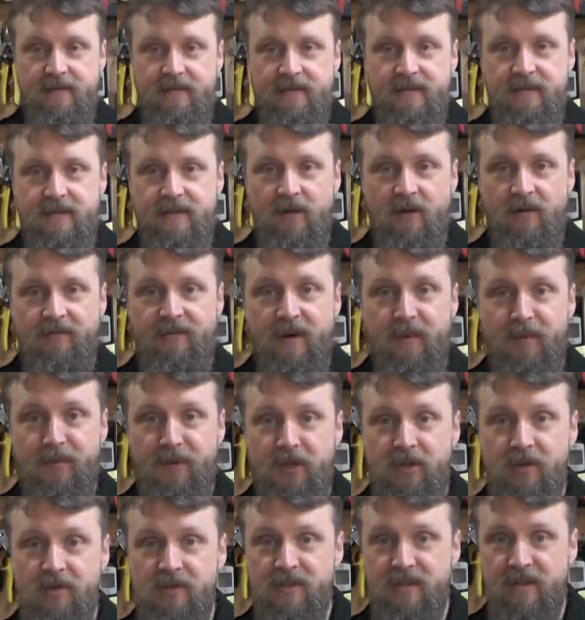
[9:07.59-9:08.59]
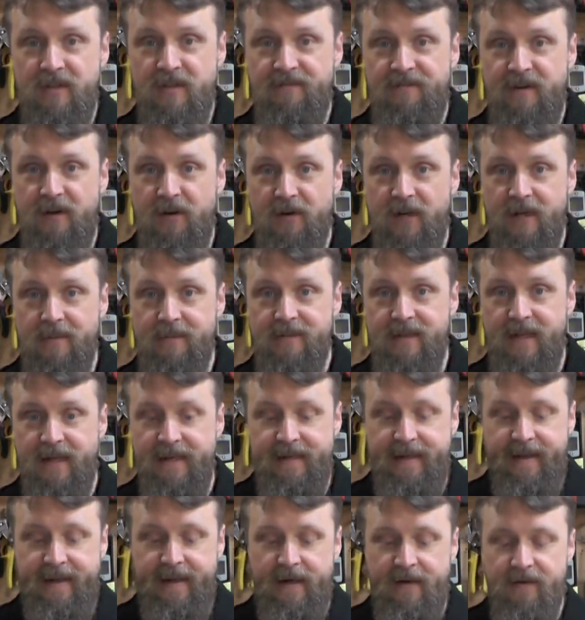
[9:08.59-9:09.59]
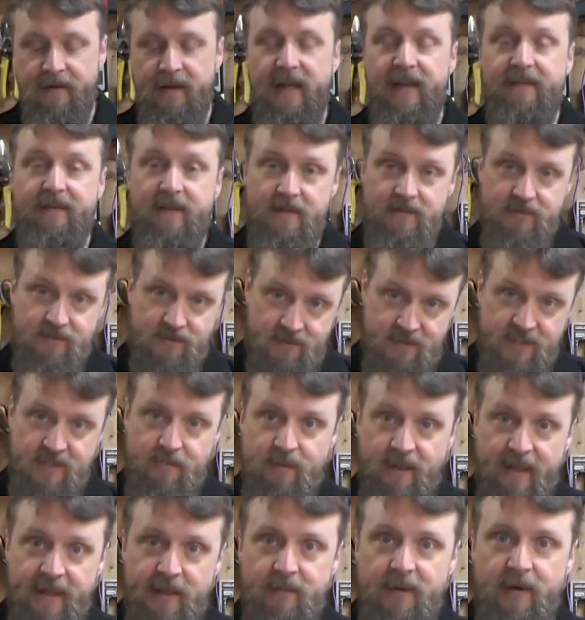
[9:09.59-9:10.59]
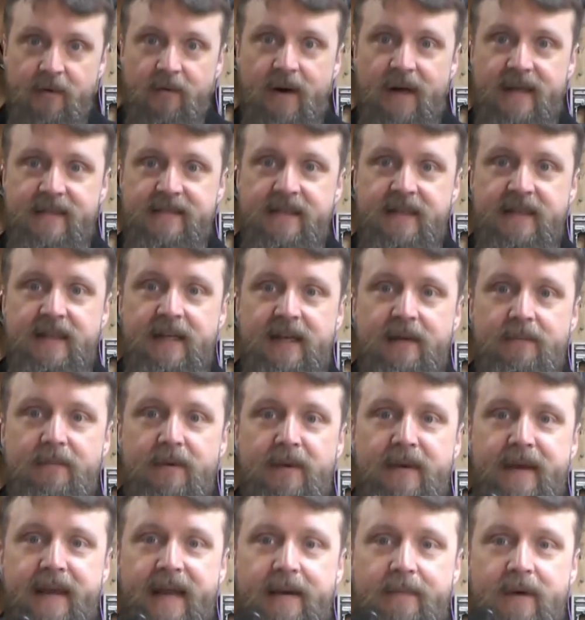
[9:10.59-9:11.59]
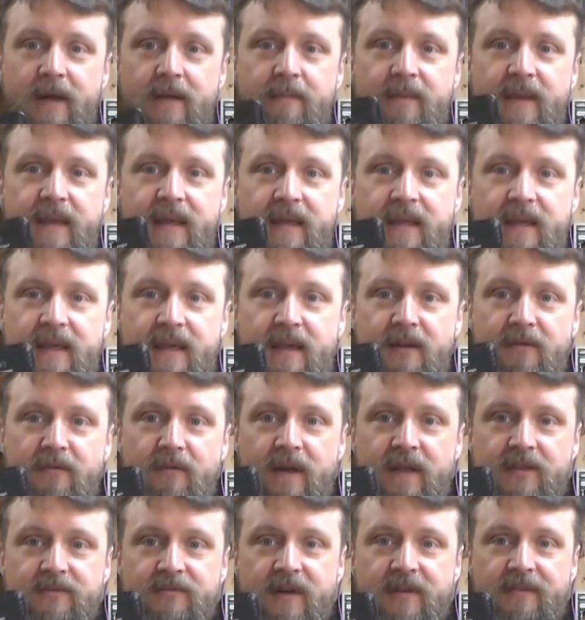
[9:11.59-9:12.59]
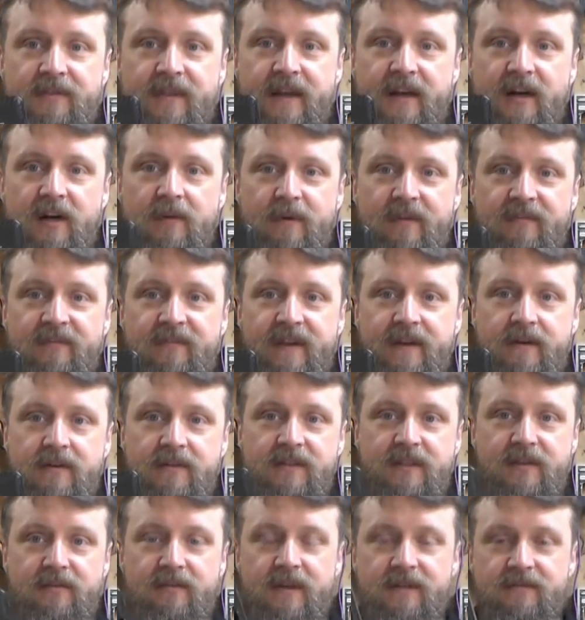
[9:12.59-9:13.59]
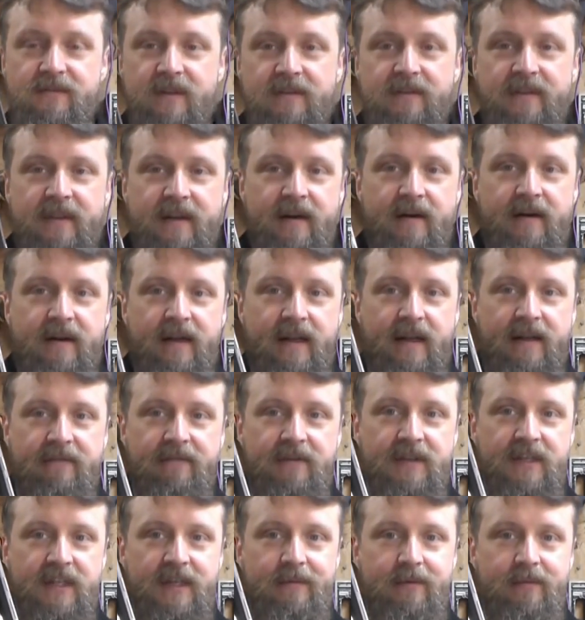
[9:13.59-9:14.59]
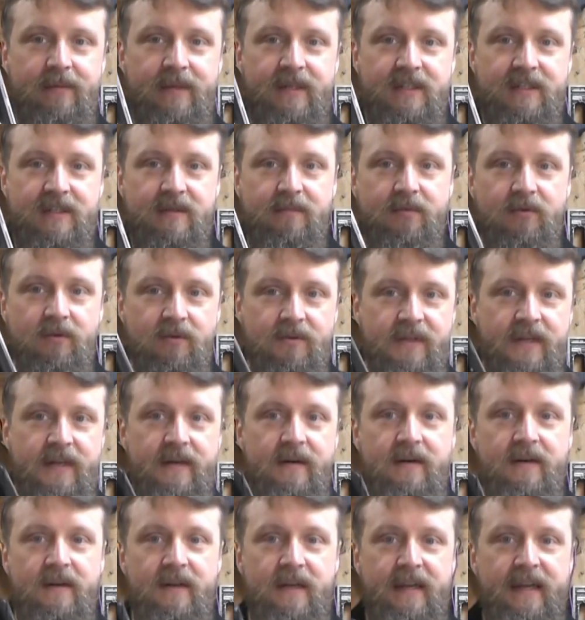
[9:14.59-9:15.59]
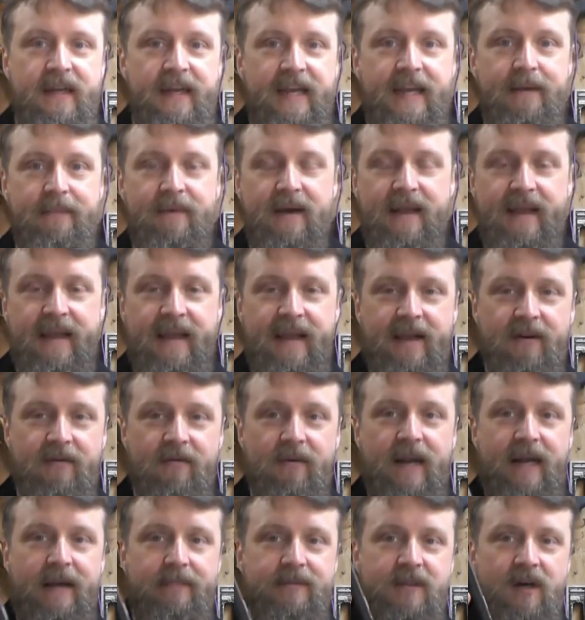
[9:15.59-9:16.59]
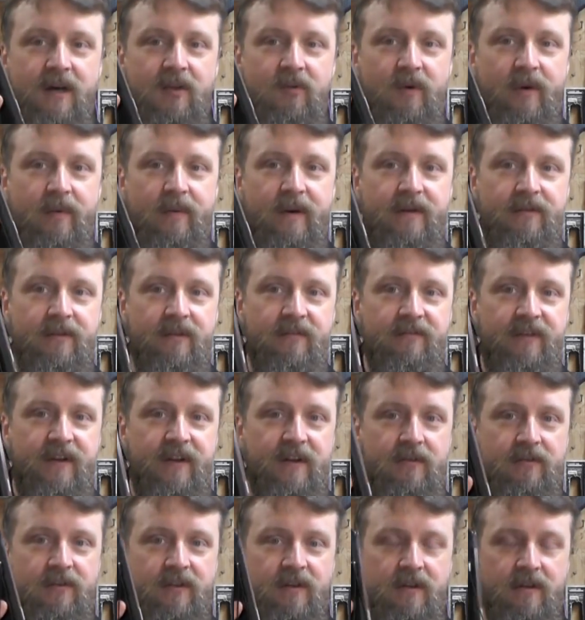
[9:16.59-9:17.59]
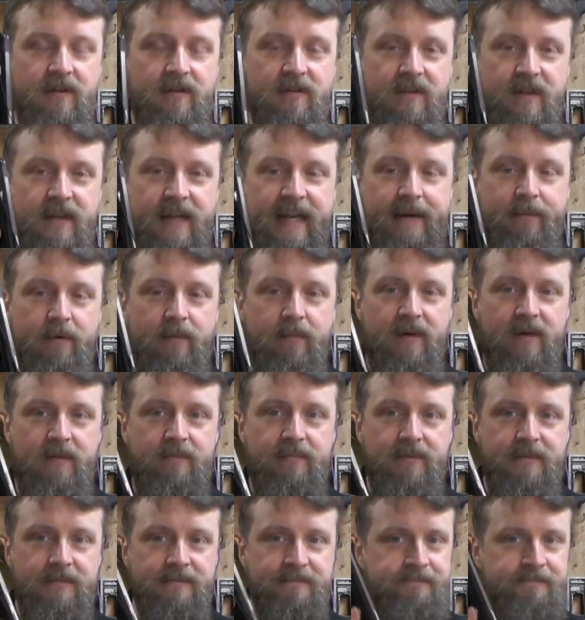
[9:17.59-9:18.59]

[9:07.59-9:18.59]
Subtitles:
So if I'm using the phone upside down and the display will be right side up, now my pinky can rest right there, my fingers can rest right there, and I can have a double bit of support there. And my hand wraps all the way around the camera bump.